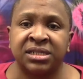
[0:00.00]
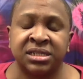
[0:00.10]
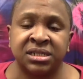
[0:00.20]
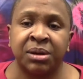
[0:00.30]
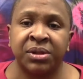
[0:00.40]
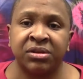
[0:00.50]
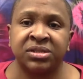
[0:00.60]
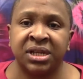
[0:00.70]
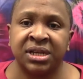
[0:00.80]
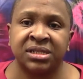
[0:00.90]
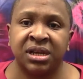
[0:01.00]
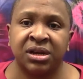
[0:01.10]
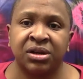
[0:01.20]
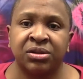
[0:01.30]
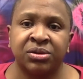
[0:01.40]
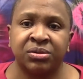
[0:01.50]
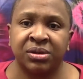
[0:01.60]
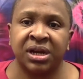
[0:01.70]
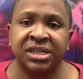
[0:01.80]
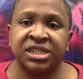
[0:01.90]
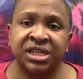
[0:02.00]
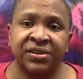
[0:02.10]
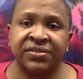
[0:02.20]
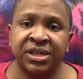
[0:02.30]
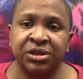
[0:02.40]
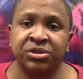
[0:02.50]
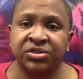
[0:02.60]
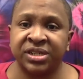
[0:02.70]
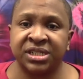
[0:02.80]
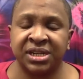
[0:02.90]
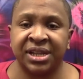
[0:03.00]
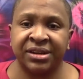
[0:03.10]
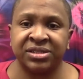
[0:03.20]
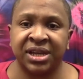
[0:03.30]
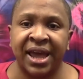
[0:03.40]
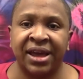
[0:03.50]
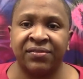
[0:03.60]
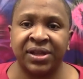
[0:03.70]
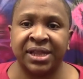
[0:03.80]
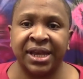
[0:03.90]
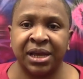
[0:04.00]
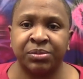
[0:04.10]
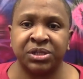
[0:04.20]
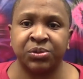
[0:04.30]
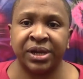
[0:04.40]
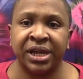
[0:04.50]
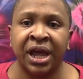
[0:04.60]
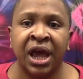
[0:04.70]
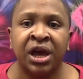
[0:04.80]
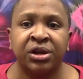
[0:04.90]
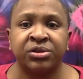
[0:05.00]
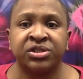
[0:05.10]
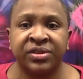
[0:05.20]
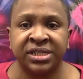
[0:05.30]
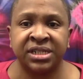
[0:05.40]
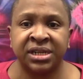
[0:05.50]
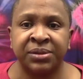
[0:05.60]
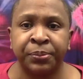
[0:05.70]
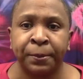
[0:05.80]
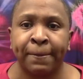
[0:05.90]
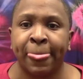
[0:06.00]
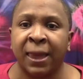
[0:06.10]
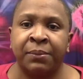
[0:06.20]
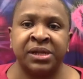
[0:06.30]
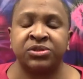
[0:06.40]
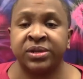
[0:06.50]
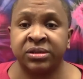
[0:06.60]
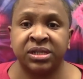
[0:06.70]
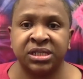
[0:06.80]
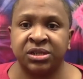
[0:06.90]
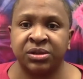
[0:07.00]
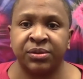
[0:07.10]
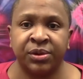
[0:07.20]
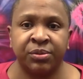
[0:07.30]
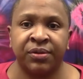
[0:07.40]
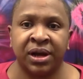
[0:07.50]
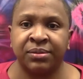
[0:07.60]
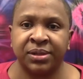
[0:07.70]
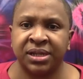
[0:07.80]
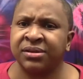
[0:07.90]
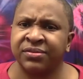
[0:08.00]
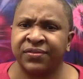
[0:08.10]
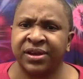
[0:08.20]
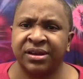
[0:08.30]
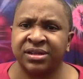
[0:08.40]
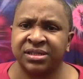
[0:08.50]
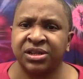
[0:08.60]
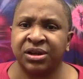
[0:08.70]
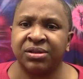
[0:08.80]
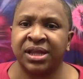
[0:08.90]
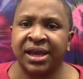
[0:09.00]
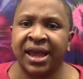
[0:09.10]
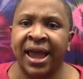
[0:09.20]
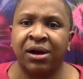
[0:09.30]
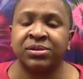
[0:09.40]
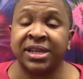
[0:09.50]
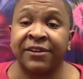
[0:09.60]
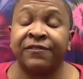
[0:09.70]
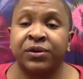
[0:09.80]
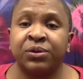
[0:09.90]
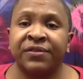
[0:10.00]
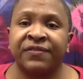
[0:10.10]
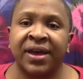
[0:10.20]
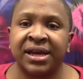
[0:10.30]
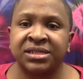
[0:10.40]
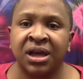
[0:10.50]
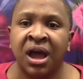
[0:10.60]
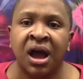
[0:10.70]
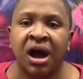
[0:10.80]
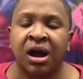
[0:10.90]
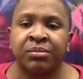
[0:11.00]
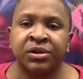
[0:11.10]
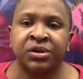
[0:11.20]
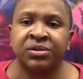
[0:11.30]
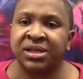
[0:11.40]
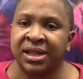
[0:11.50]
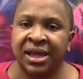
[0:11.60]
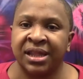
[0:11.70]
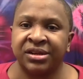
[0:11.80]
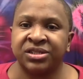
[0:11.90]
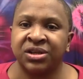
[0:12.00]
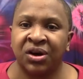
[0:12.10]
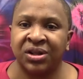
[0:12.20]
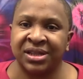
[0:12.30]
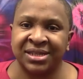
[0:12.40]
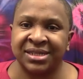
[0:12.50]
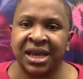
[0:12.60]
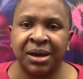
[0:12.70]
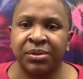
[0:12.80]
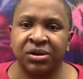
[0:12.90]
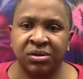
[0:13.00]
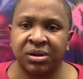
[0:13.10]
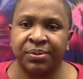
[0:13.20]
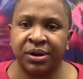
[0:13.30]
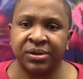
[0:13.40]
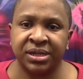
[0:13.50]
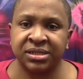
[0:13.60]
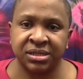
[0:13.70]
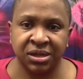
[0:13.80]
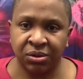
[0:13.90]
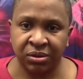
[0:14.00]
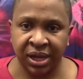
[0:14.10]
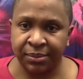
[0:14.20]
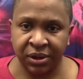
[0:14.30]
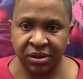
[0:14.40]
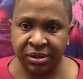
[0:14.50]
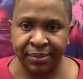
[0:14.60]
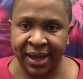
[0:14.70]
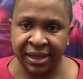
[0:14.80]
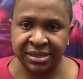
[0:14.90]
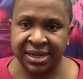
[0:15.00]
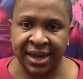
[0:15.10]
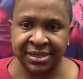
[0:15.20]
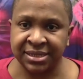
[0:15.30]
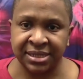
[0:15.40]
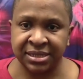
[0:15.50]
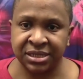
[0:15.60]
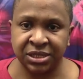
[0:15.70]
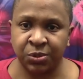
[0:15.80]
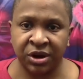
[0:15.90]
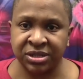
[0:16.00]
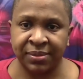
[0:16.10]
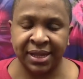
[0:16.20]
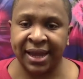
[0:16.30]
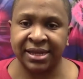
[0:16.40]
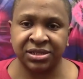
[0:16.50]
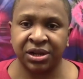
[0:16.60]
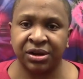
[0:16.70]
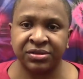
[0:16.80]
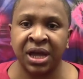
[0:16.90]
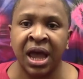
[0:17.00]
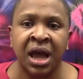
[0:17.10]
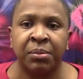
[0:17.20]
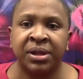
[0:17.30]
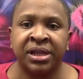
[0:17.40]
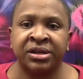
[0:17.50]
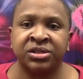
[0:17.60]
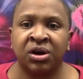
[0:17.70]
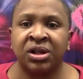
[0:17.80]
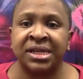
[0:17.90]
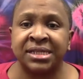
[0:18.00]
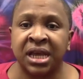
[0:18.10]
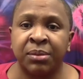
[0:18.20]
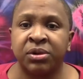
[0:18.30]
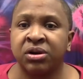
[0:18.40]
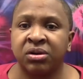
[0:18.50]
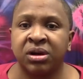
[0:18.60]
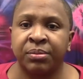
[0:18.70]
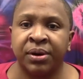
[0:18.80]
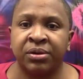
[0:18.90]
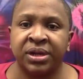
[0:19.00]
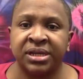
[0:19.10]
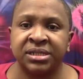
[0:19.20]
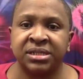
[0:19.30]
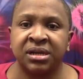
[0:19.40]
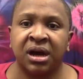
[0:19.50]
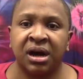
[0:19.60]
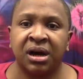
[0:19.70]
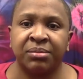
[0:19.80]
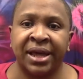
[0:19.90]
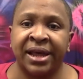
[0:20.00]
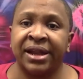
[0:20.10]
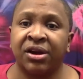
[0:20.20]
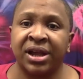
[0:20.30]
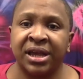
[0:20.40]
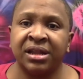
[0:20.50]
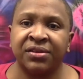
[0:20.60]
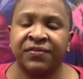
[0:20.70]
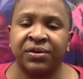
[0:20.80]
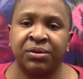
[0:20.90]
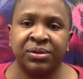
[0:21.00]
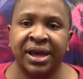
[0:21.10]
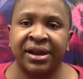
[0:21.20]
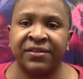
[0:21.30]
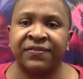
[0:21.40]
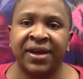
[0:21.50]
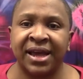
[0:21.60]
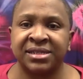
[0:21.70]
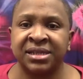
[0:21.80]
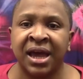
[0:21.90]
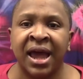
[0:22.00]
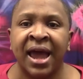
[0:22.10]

some of those things include a shift in nutrition. There's a heavy link between nutrition and mental illness, and you probably think, how is that food affects our moods? And then there's all these chemical components, this whole chemical imbalance nonsense. It just works my last nerves. But there's all these chemical components that are in the food that affects